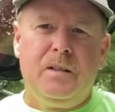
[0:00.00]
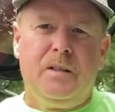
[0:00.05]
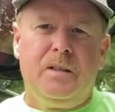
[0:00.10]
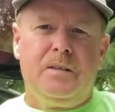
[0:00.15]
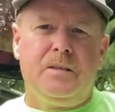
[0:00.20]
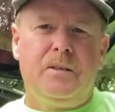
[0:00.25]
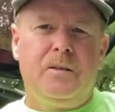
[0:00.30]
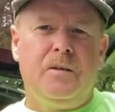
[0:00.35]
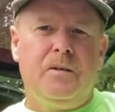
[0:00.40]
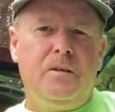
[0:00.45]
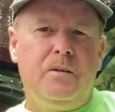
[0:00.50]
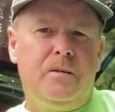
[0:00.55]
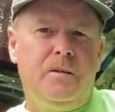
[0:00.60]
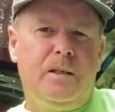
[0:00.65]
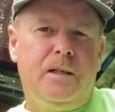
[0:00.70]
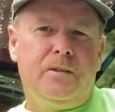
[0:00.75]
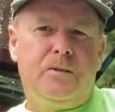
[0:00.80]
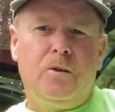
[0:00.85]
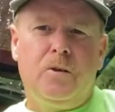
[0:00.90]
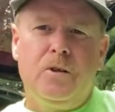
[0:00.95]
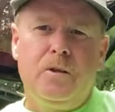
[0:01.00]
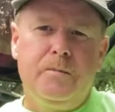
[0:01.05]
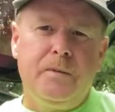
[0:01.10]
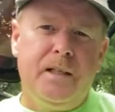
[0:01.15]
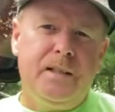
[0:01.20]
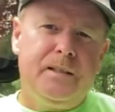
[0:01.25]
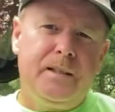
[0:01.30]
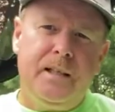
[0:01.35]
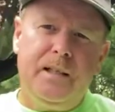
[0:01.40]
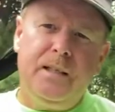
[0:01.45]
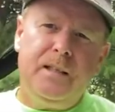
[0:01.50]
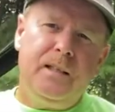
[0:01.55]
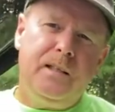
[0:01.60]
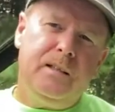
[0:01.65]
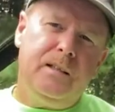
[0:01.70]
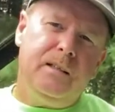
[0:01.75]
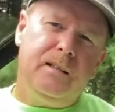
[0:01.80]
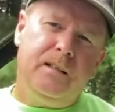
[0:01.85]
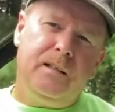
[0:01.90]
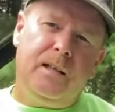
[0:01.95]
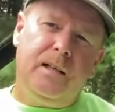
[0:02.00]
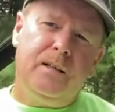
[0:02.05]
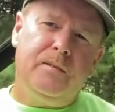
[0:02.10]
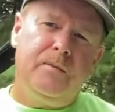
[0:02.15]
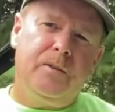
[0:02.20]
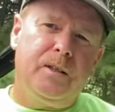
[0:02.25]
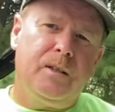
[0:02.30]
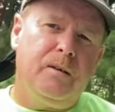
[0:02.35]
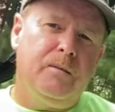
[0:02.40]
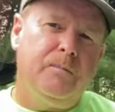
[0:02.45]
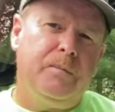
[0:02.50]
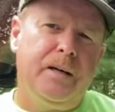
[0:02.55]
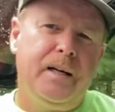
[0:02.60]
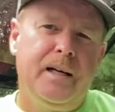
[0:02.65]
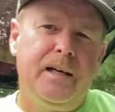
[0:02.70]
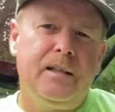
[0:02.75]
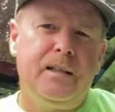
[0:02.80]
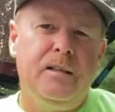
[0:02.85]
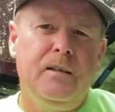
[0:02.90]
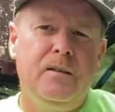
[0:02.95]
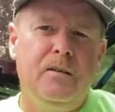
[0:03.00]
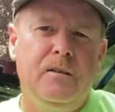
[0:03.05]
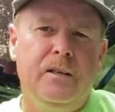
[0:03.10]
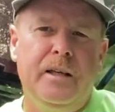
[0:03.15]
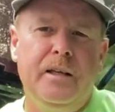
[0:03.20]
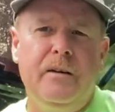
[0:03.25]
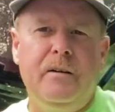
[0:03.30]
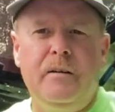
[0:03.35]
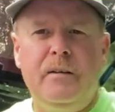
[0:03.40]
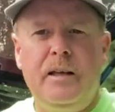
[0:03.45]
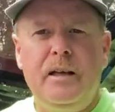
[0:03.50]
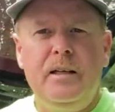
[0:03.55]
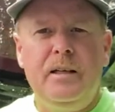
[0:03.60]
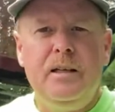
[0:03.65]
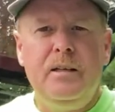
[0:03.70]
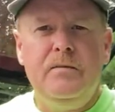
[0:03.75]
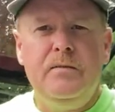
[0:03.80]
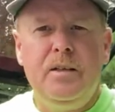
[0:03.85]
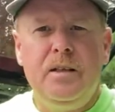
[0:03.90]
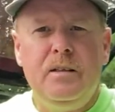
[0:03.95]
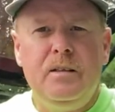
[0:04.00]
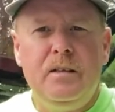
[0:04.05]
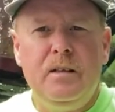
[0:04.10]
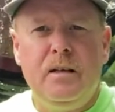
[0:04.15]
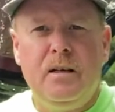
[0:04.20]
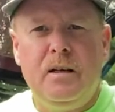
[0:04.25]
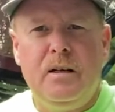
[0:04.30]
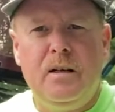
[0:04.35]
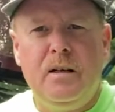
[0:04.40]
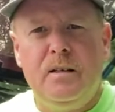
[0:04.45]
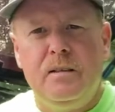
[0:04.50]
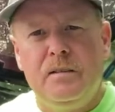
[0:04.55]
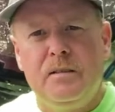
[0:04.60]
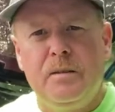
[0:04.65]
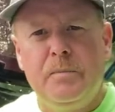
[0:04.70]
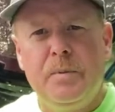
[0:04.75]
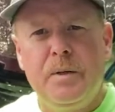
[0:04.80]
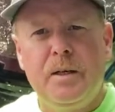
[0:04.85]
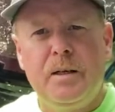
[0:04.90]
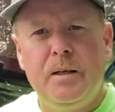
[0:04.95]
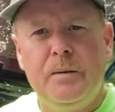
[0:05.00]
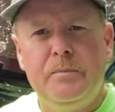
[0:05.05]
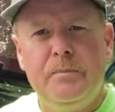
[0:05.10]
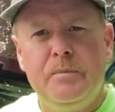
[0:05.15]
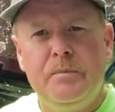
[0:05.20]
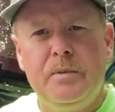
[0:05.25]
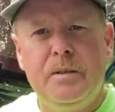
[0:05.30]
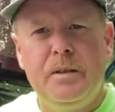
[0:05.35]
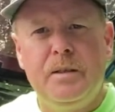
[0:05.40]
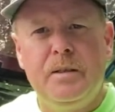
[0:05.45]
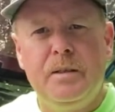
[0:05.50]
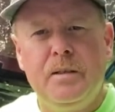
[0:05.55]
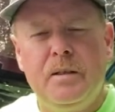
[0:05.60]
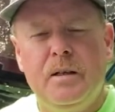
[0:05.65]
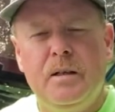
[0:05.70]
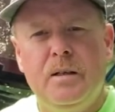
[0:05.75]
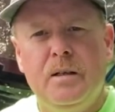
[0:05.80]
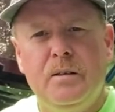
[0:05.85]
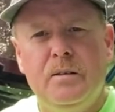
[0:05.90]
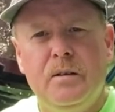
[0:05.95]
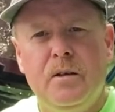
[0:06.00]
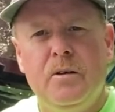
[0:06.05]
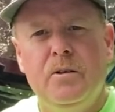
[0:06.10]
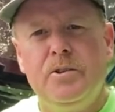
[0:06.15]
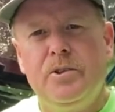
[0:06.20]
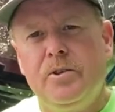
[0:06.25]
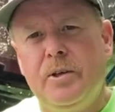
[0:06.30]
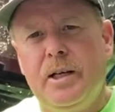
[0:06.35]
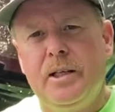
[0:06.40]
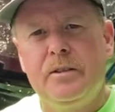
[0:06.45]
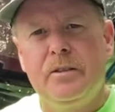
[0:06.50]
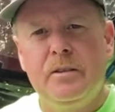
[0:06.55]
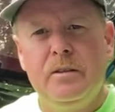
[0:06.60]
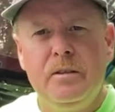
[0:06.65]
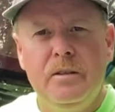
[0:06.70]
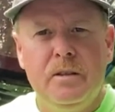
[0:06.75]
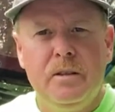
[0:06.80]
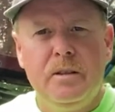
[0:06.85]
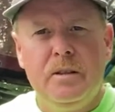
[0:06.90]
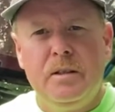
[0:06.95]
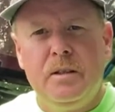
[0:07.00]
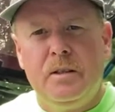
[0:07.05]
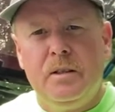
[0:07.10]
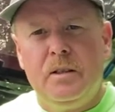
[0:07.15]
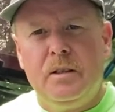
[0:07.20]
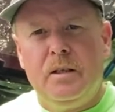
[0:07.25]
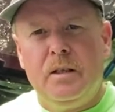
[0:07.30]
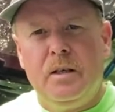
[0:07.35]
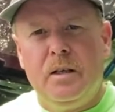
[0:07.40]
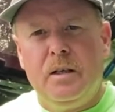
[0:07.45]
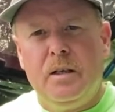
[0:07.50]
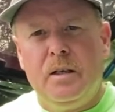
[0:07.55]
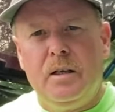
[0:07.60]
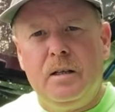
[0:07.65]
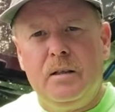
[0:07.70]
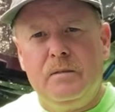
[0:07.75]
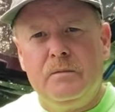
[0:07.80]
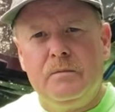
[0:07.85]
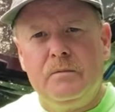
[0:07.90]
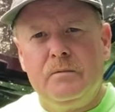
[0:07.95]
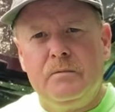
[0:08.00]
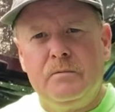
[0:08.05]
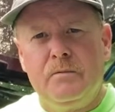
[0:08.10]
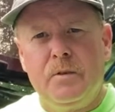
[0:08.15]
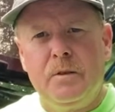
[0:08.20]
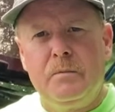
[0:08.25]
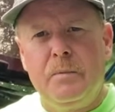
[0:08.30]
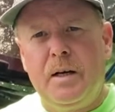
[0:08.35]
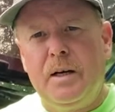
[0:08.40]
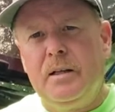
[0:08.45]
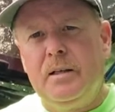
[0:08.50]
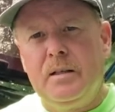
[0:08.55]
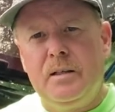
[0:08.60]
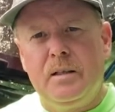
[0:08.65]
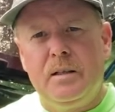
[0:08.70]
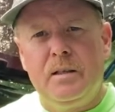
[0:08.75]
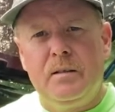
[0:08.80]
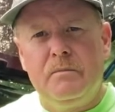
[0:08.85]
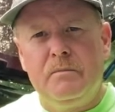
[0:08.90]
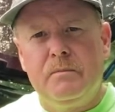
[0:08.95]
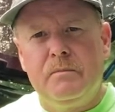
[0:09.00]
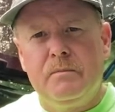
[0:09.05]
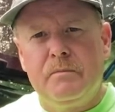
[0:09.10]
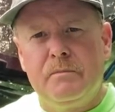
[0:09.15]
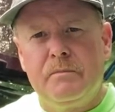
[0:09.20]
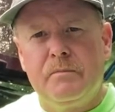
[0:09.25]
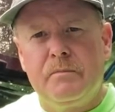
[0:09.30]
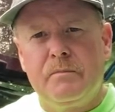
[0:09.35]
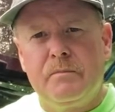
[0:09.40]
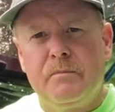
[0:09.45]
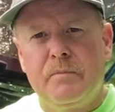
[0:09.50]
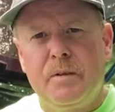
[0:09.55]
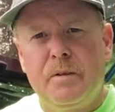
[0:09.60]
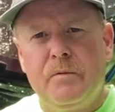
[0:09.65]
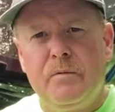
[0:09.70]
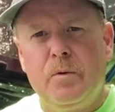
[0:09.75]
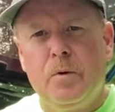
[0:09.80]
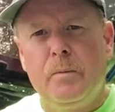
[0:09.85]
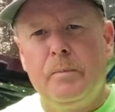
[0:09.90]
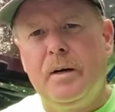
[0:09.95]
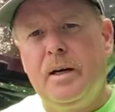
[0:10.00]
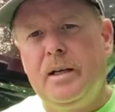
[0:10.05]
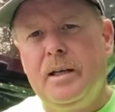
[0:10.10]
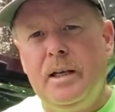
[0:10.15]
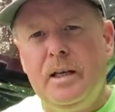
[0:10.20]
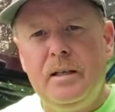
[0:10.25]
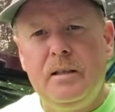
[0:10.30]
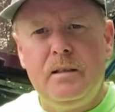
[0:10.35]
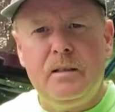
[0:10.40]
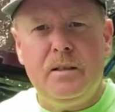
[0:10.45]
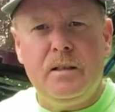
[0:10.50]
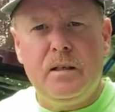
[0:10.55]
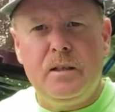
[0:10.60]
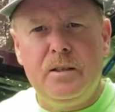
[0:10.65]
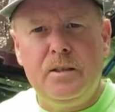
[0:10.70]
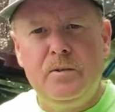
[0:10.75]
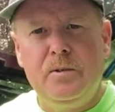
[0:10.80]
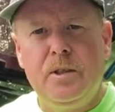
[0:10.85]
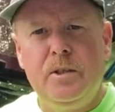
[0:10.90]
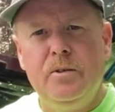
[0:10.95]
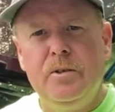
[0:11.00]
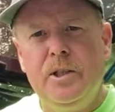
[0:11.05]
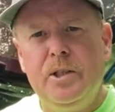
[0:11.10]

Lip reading: So I told him I'd take it, and I would come back, you know, later that evening to pick up the lawn tractor with my 4x8 utility